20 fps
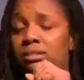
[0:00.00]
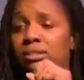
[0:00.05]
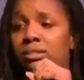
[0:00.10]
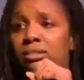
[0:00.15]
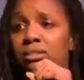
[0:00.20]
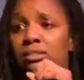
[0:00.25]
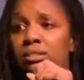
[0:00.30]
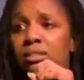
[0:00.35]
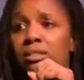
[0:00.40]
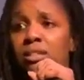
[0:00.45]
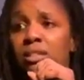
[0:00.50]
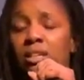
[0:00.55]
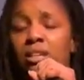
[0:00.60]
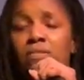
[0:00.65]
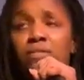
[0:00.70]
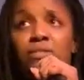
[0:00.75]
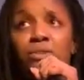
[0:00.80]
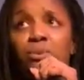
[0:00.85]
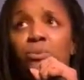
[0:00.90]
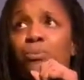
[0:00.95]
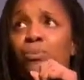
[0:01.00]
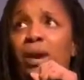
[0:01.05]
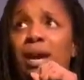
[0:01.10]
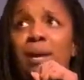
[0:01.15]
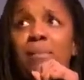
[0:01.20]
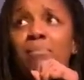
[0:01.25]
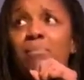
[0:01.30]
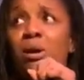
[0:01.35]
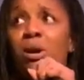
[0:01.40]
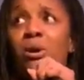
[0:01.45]
For the
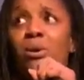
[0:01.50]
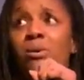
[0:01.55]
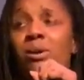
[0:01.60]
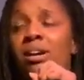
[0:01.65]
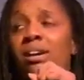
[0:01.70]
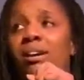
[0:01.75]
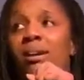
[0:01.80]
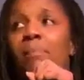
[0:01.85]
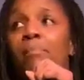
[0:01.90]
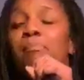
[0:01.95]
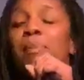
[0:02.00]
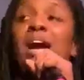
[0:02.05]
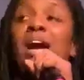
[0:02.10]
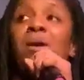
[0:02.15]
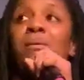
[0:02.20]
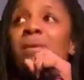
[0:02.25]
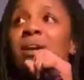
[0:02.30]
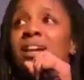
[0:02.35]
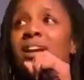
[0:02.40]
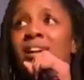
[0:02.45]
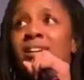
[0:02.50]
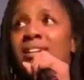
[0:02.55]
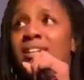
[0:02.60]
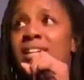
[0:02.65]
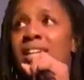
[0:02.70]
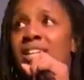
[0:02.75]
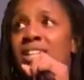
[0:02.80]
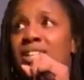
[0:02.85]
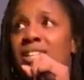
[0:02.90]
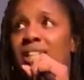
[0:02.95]
rainbow buried underneath
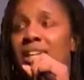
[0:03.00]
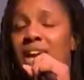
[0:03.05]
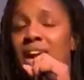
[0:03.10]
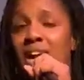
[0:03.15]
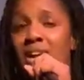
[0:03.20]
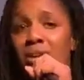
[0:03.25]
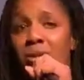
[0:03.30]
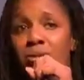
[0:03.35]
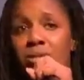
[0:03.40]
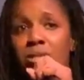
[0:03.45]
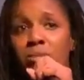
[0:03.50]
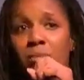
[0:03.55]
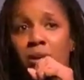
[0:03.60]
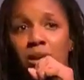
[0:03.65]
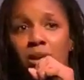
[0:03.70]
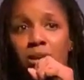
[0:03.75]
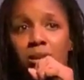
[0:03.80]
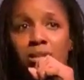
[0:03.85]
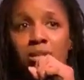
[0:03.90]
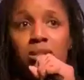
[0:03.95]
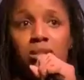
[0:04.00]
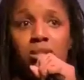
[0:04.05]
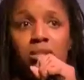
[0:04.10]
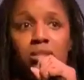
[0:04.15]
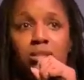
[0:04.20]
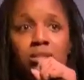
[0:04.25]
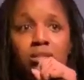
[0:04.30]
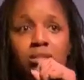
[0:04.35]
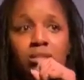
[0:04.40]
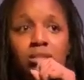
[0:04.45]
Chicago smog.
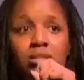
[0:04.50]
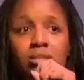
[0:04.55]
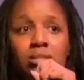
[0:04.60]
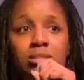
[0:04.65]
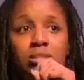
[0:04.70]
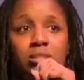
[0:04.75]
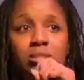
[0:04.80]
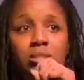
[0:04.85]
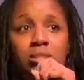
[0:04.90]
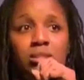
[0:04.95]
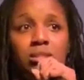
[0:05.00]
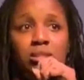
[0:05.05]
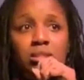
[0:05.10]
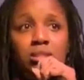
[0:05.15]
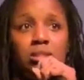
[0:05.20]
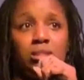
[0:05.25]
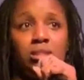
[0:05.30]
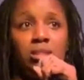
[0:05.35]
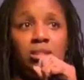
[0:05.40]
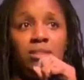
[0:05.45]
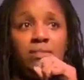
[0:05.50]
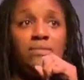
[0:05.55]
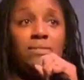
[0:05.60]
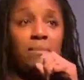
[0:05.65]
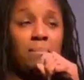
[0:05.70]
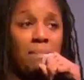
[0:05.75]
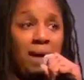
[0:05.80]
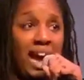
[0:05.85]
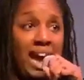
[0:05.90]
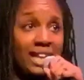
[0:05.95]
For my
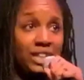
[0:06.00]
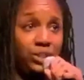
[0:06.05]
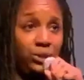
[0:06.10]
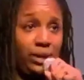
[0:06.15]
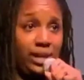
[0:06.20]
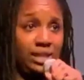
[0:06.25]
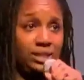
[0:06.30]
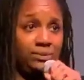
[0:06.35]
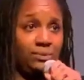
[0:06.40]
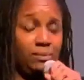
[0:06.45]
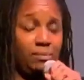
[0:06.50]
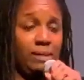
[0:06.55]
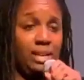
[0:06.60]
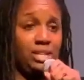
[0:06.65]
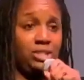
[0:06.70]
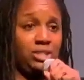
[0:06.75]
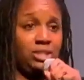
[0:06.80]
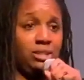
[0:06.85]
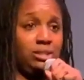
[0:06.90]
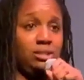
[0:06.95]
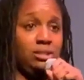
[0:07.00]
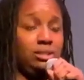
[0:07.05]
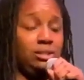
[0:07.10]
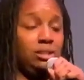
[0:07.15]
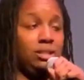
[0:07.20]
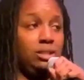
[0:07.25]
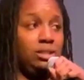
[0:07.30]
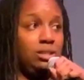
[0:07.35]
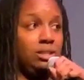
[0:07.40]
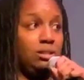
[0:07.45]
transformation,
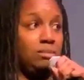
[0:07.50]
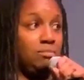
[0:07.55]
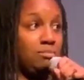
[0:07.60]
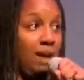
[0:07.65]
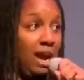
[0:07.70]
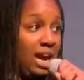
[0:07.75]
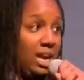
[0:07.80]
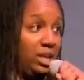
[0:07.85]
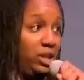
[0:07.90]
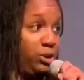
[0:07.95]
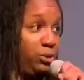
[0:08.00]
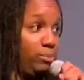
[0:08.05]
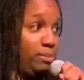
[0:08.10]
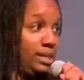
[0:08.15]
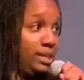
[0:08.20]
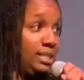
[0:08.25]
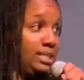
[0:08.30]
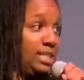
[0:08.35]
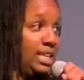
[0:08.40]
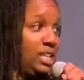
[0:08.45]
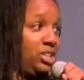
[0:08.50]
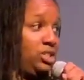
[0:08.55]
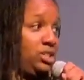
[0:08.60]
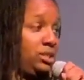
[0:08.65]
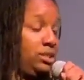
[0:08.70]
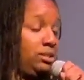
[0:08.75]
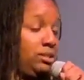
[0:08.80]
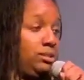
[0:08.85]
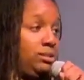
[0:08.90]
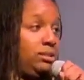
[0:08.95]
my humanization,
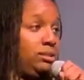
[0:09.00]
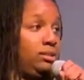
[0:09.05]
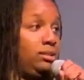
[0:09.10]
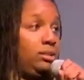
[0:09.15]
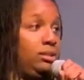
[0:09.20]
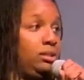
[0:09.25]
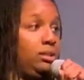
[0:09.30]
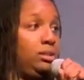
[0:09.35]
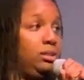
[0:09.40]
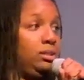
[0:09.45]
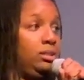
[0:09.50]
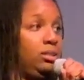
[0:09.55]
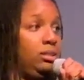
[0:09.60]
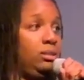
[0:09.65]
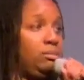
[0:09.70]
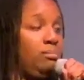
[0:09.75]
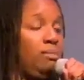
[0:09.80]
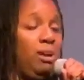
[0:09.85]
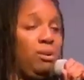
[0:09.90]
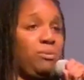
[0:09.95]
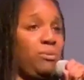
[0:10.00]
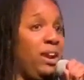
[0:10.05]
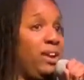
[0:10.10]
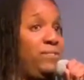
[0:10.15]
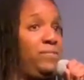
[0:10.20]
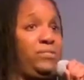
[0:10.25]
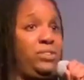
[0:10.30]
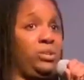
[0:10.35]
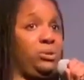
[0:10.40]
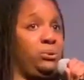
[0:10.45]
my
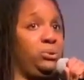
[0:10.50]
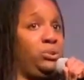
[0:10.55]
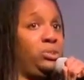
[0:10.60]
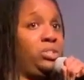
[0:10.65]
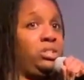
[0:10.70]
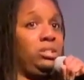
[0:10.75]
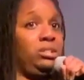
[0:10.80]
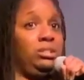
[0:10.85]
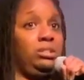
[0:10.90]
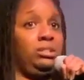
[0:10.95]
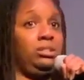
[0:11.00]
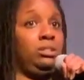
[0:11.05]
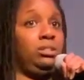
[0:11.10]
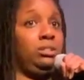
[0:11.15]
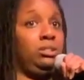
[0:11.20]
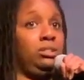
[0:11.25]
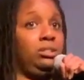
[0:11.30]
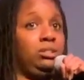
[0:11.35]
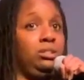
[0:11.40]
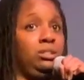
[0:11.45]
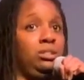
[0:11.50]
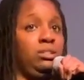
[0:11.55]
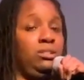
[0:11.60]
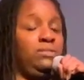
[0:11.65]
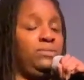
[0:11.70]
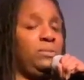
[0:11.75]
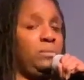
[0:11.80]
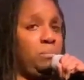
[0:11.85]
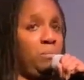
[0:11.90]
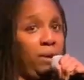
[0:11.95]
refuge. For
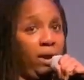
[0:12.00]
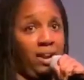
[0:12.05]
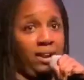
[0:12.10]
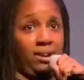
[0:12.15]
Byrd.